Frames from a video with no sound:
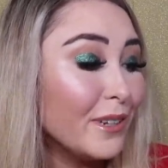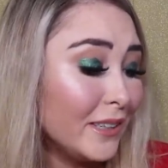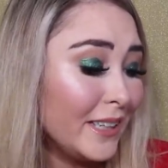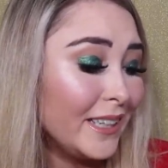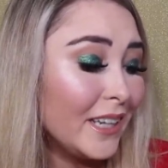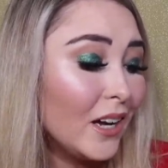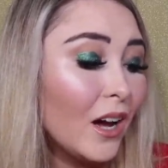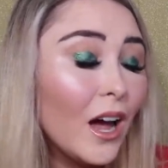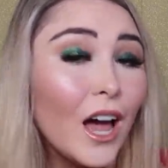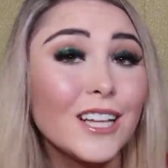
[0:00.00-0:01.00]
filling
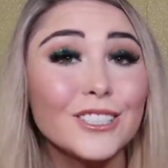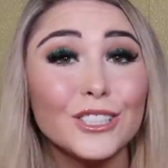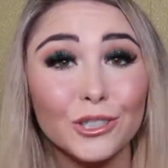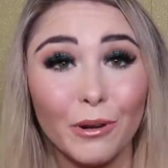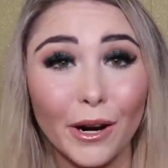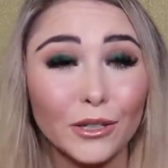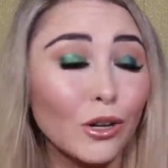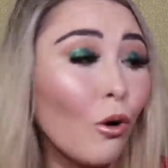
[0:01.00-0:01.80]
squares.